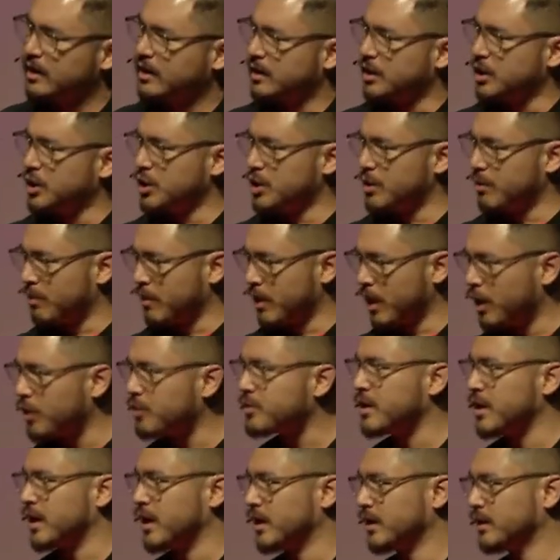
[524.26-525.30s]

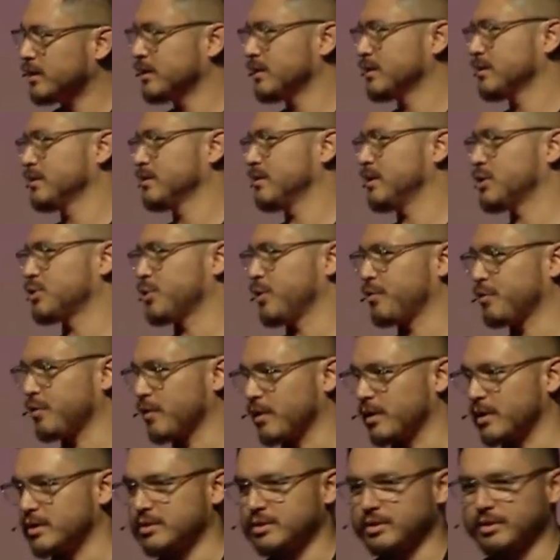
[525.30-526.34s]
Pneumonia is
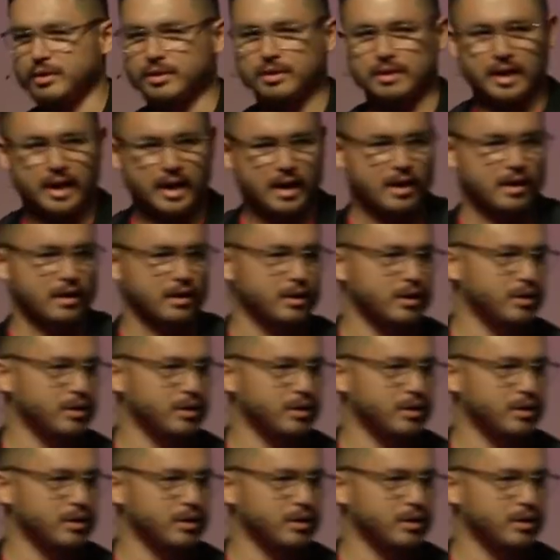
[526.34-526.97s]
referring to your air.